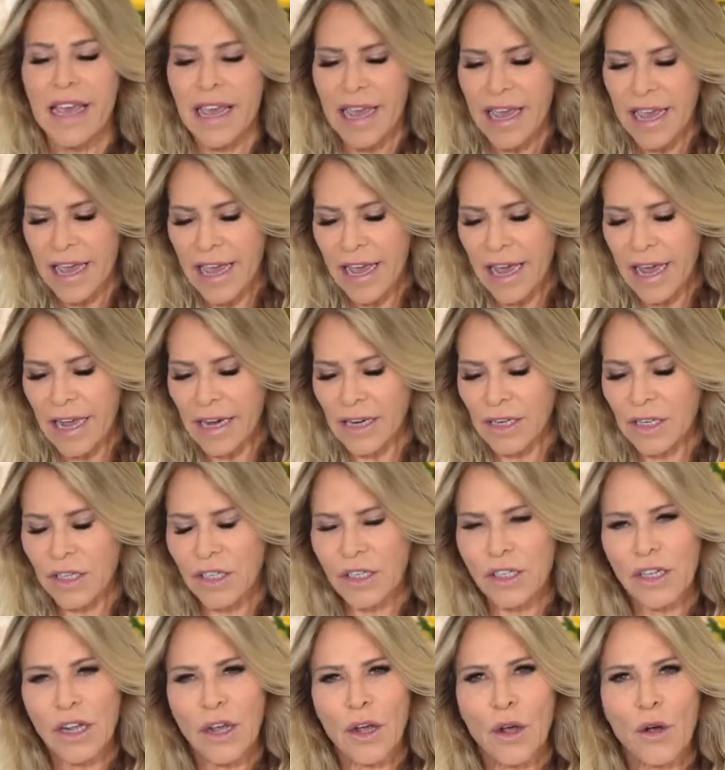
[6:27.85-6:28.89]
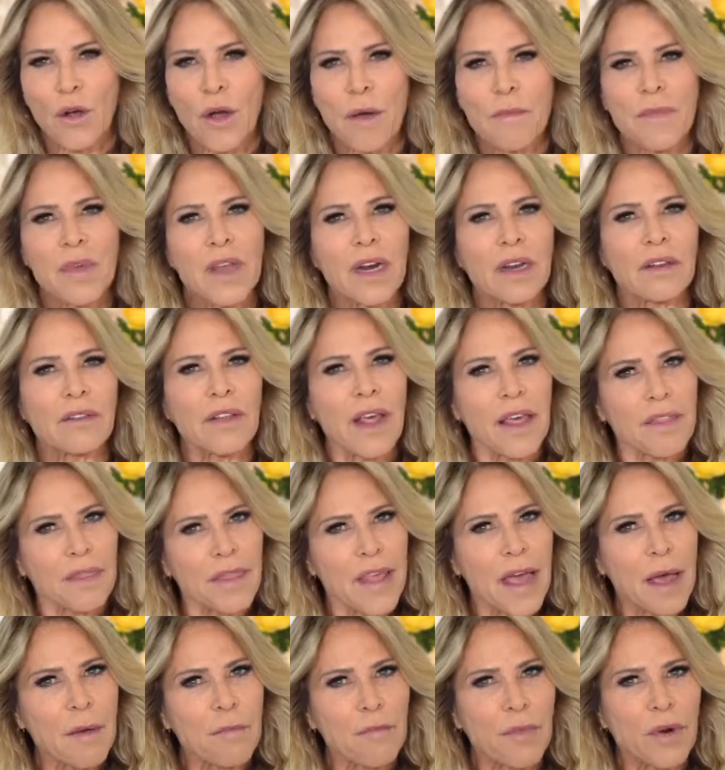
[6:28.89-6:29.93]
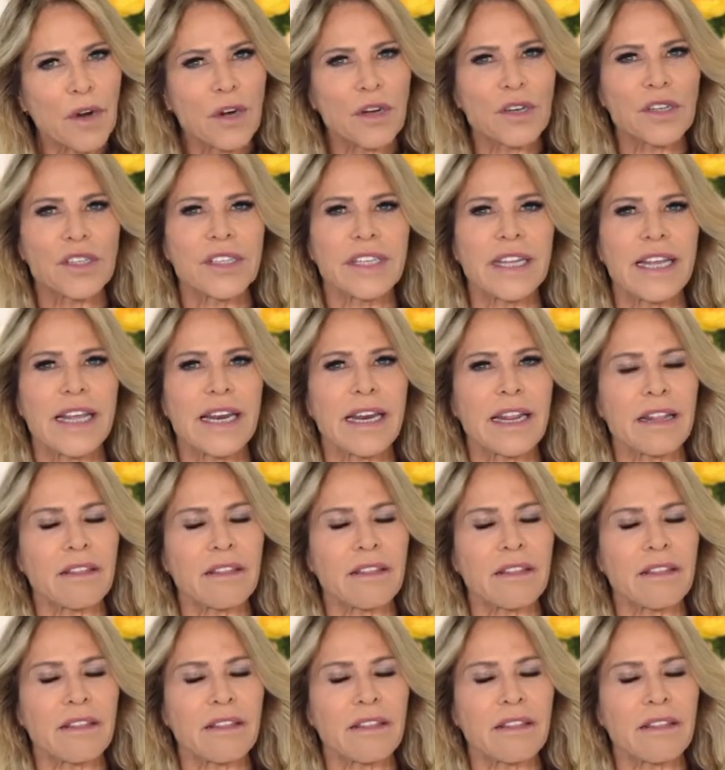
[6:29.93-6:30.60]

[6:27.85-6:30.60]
And so I'm going to let that person